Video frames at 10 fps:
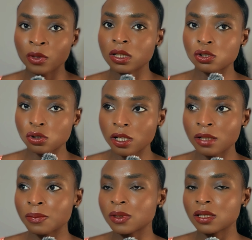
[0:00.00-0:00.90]

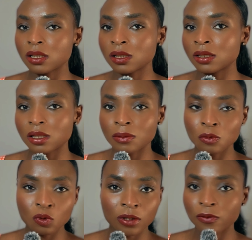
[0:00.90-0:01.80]
Stripe is a
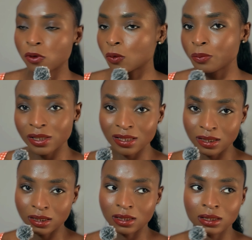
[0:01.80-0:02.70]
way for
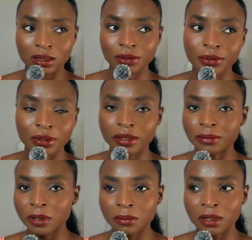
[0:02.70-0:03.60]
businesses to collect
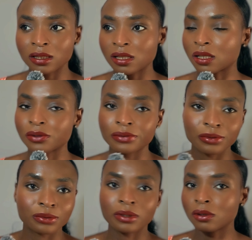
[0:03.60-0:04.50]
payments and to
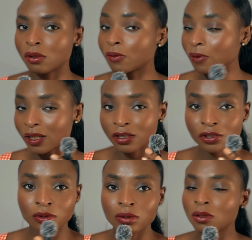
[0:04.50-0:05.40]
do a lot of
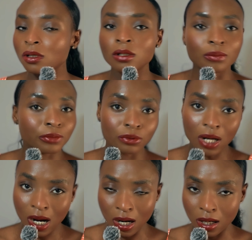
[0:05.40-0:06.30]
financial
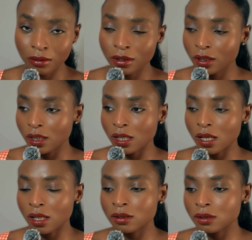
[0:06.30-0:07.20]
brouhaha.
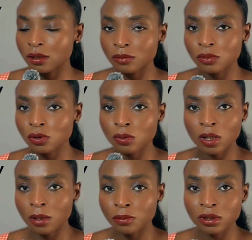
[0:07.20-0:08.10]
And so what
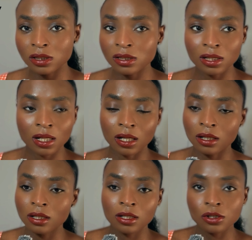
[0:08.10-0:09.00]
happens is that
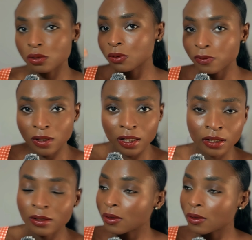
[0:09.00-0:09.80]
Shopify